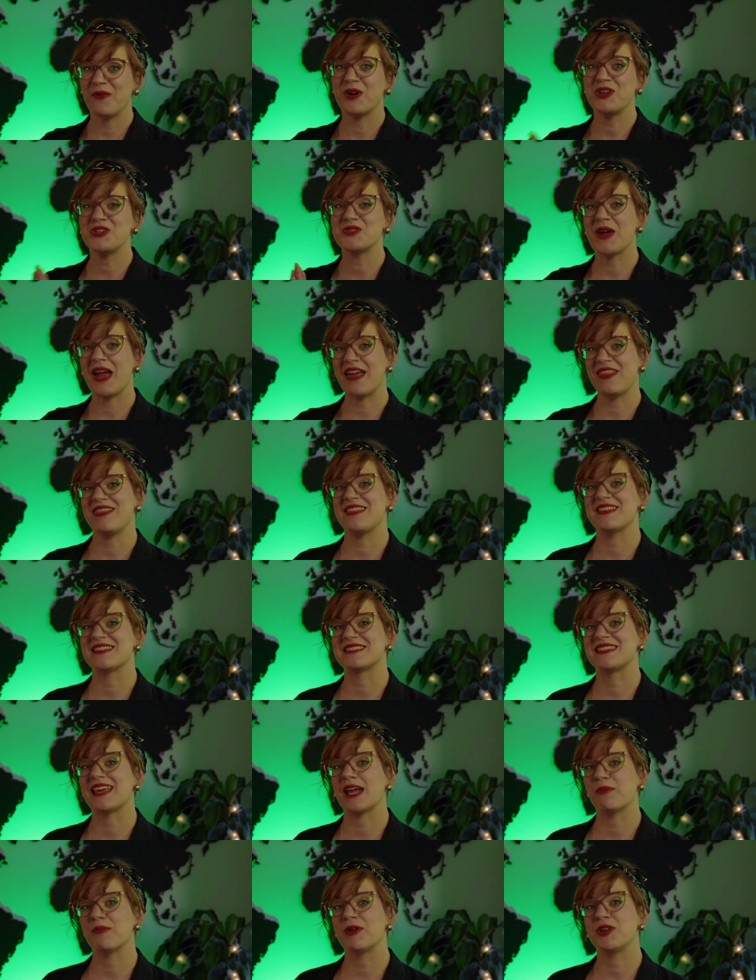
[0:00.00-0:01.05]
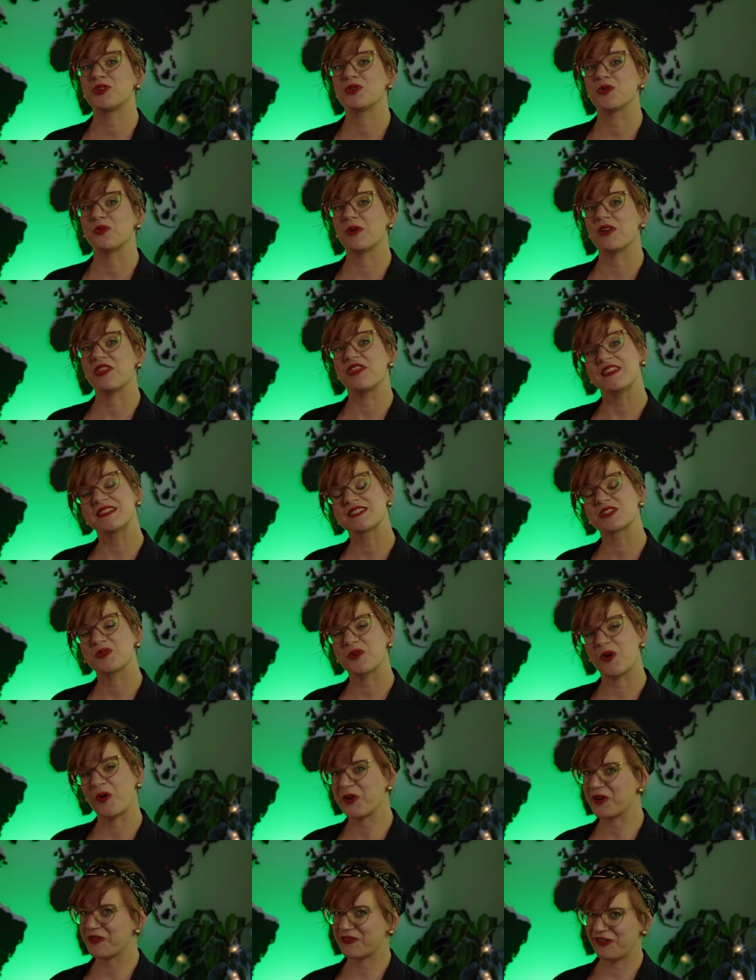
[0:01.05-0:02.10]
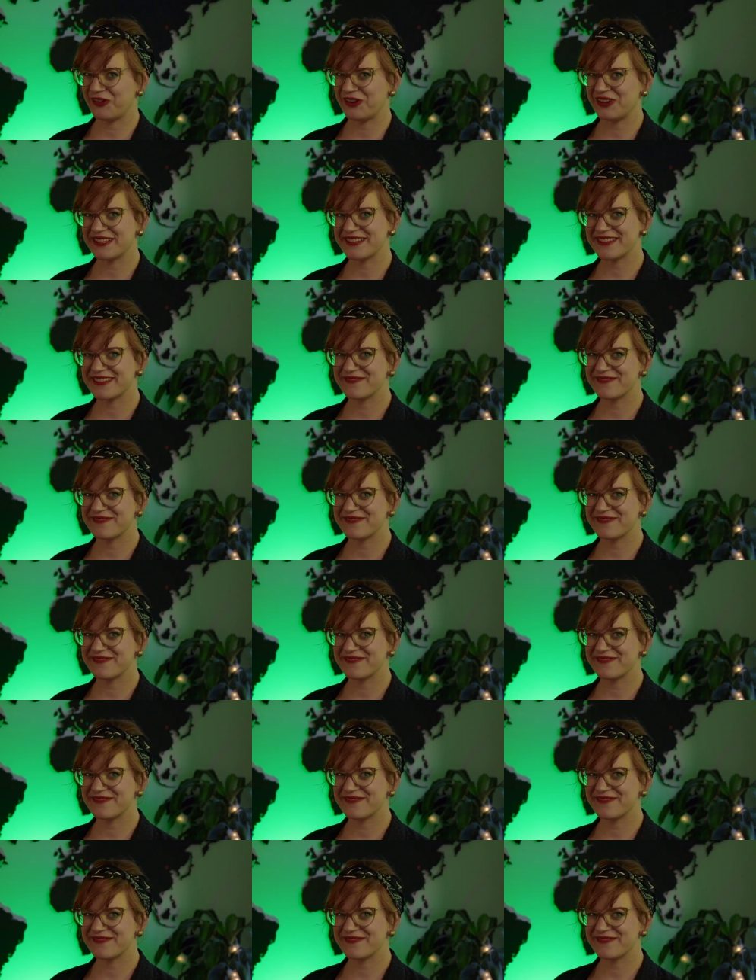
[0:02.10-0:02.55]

want to end this segment with this quote of hers.